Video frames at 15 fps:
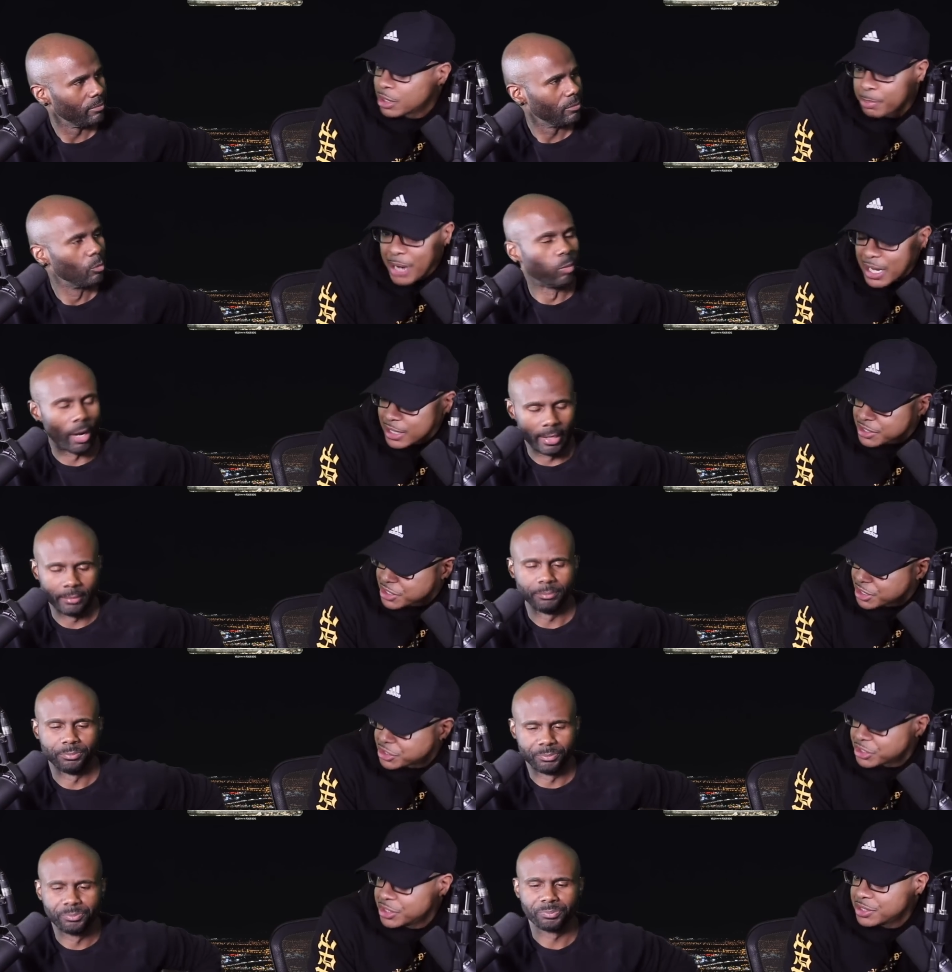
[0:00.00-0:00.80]
Speaker 1: to the
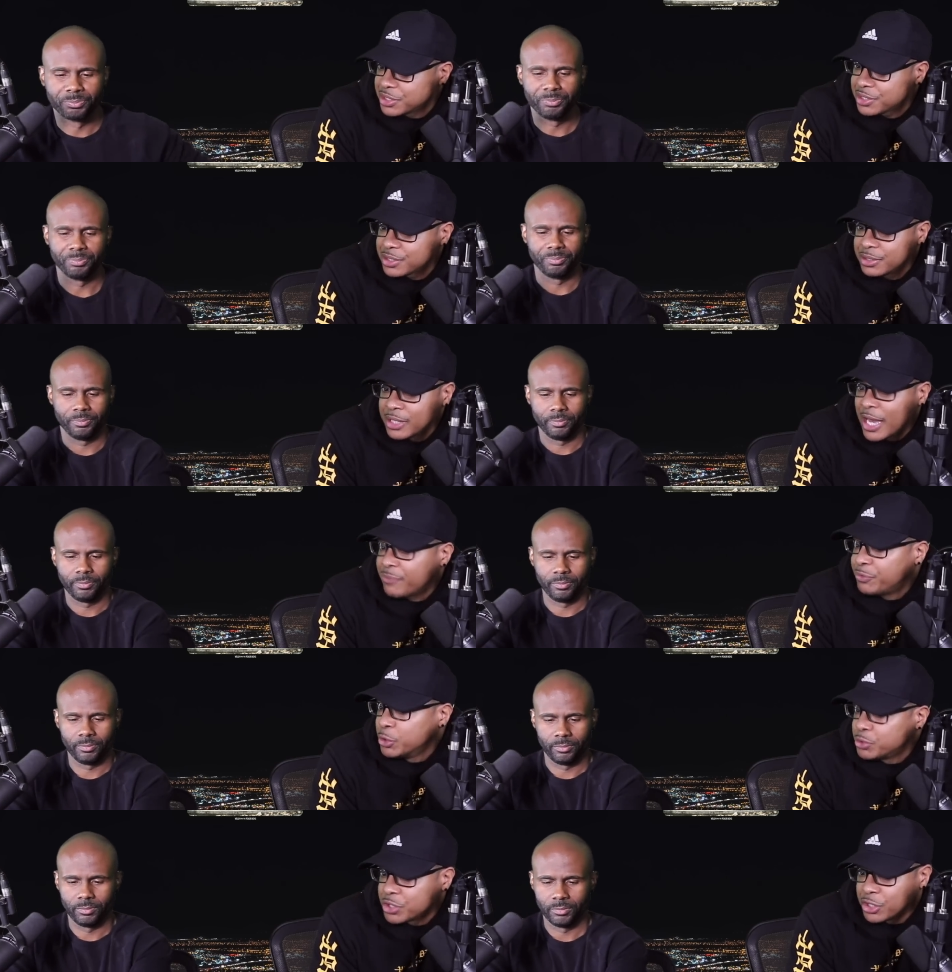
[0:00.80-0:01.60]
politicians, right. f
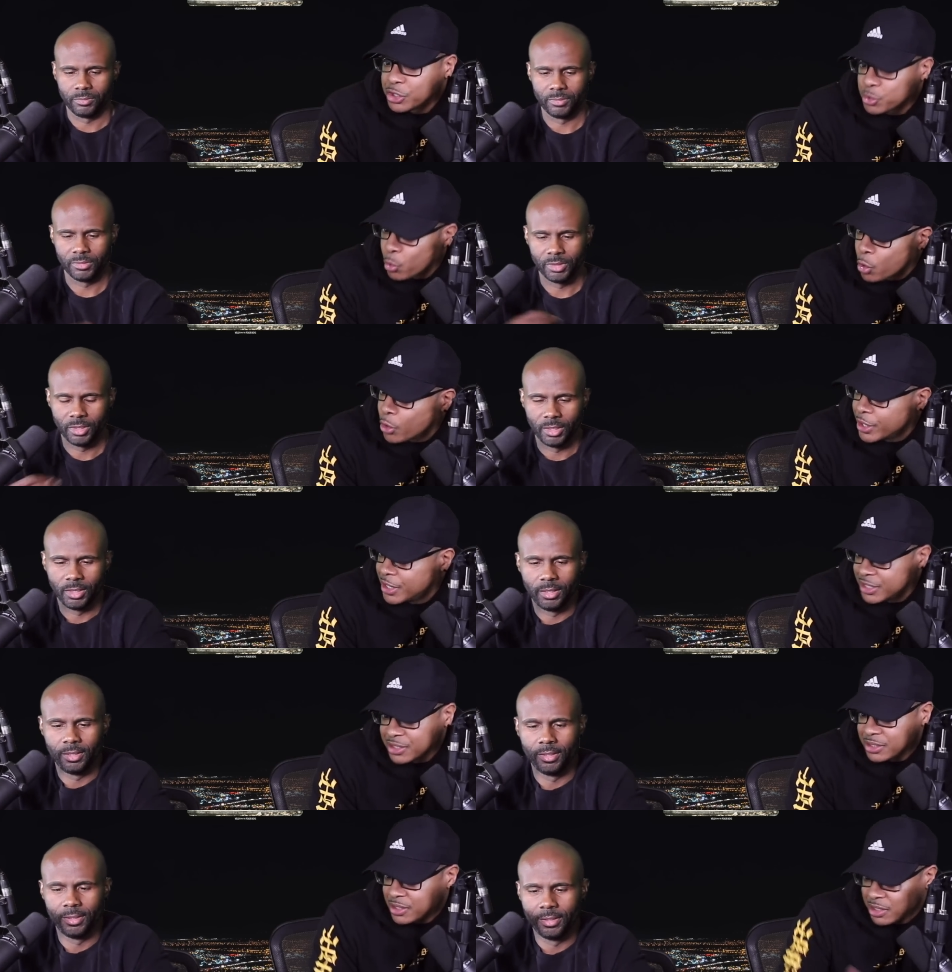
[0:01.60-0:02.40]
you to this war. He
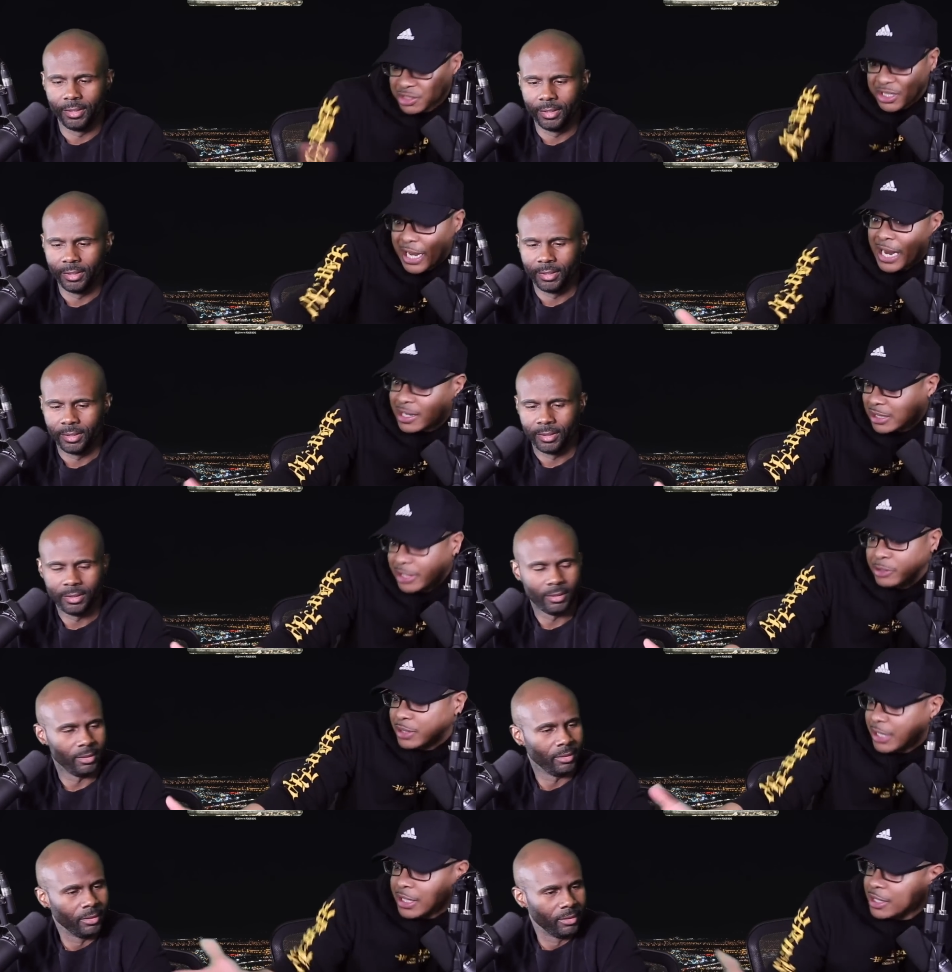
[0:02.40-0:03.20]
doesn't looks like
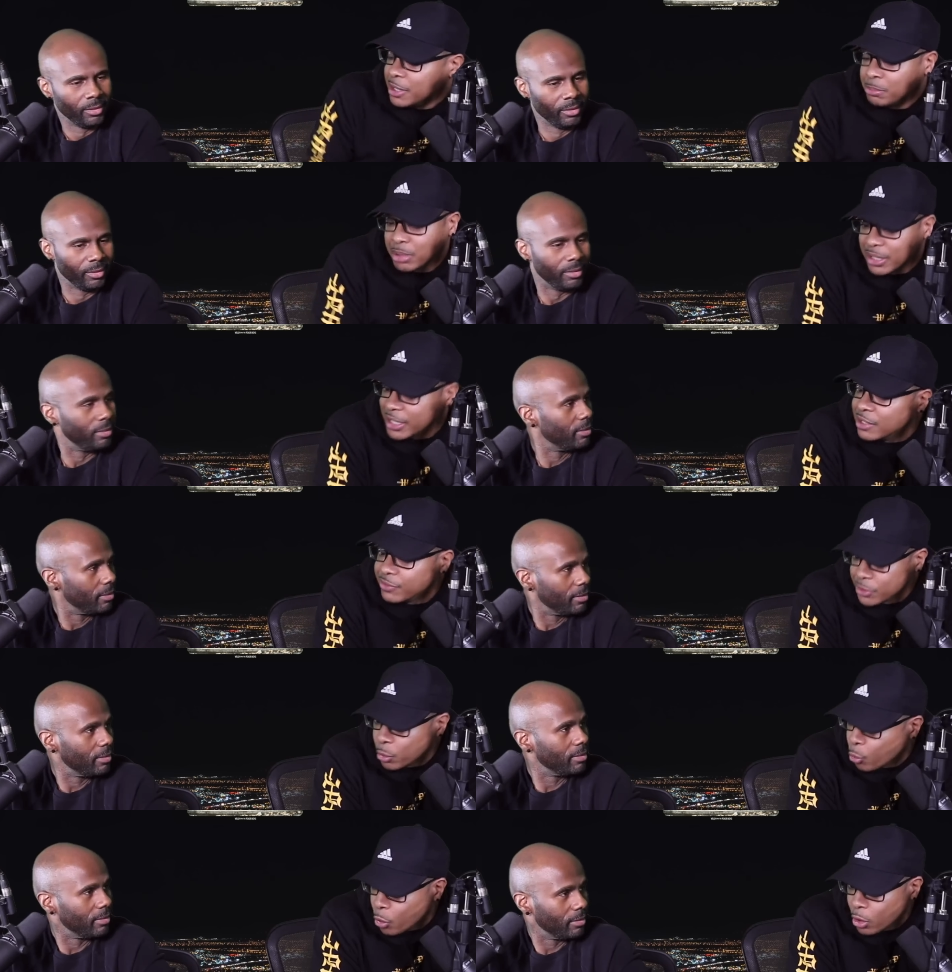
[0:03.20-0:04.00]
clearly he didn't believe in
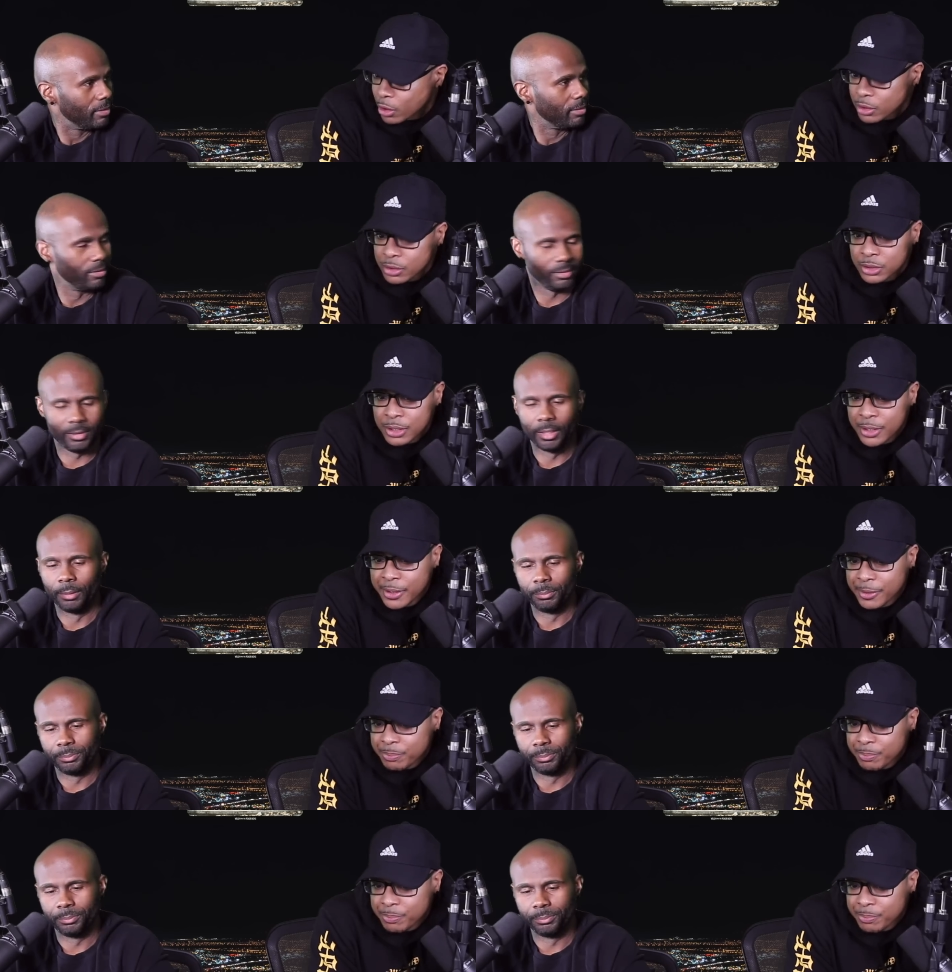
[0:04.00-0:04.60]
the war. Yep.